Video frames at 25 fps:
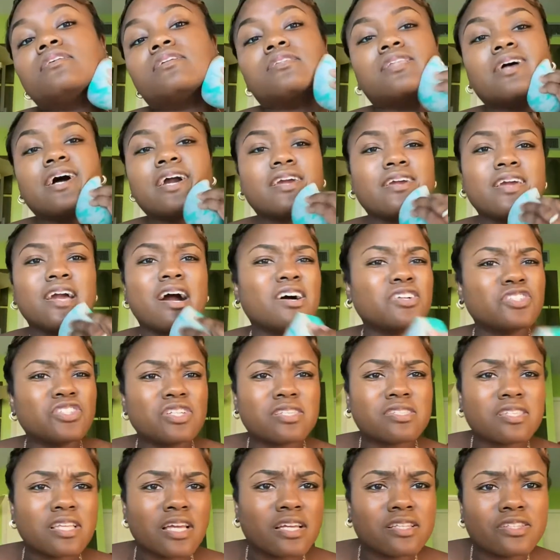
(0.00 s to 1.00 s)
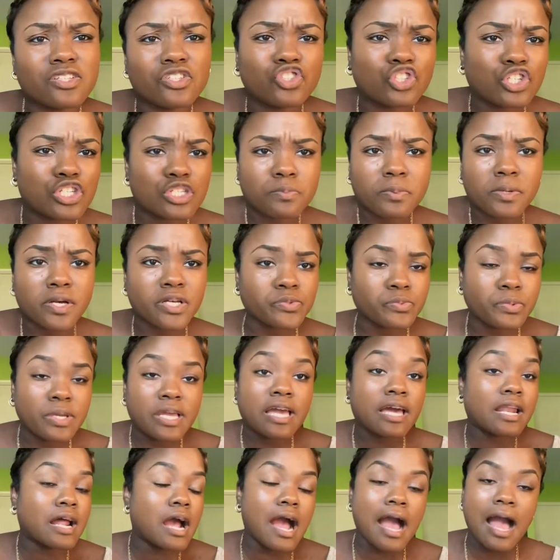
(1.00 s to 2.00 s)
Like, y'all just think that just because we
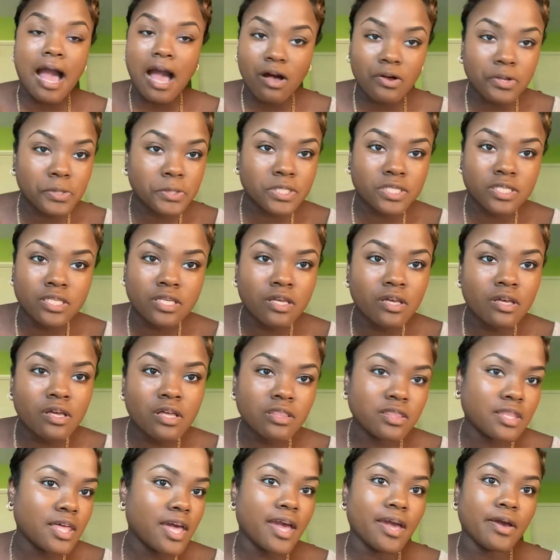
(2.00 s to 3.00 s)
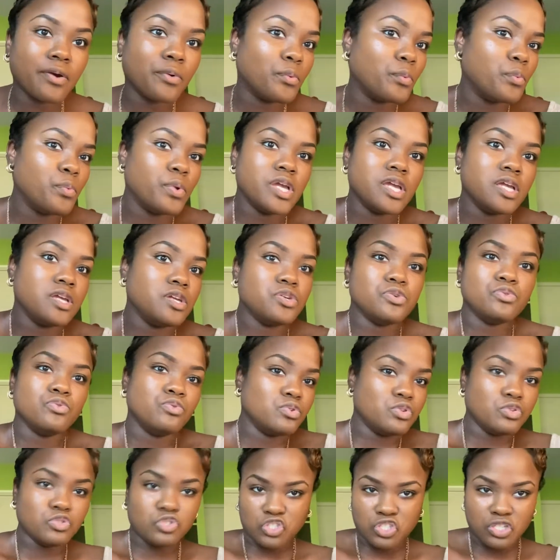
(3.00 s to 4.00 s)
at our house that
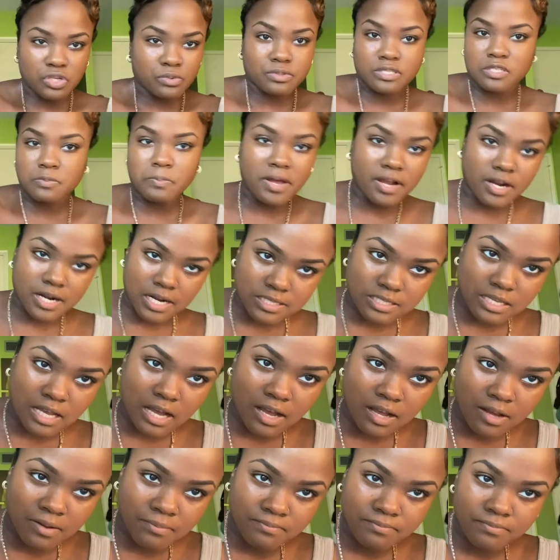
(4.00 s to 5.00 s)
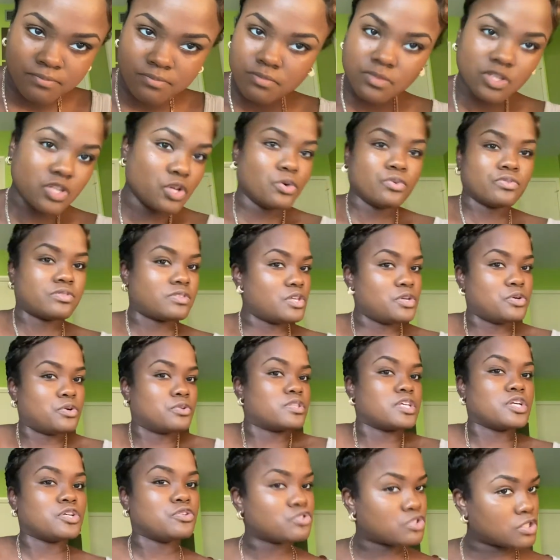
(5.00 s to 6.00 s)
you shouldn't respect our time? You don't
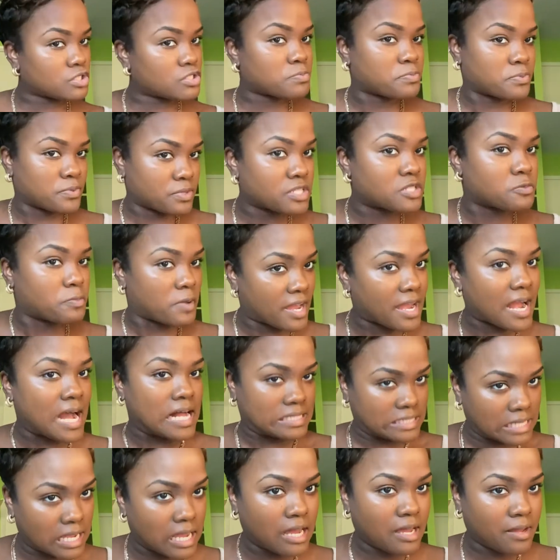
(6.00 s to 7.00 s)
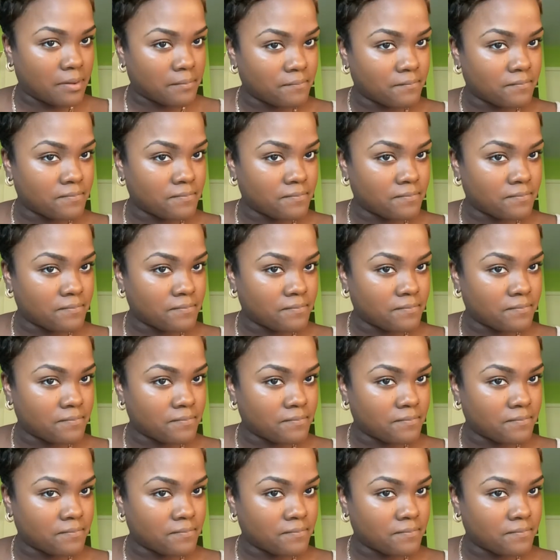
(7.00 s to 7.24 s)
think you should respect our time?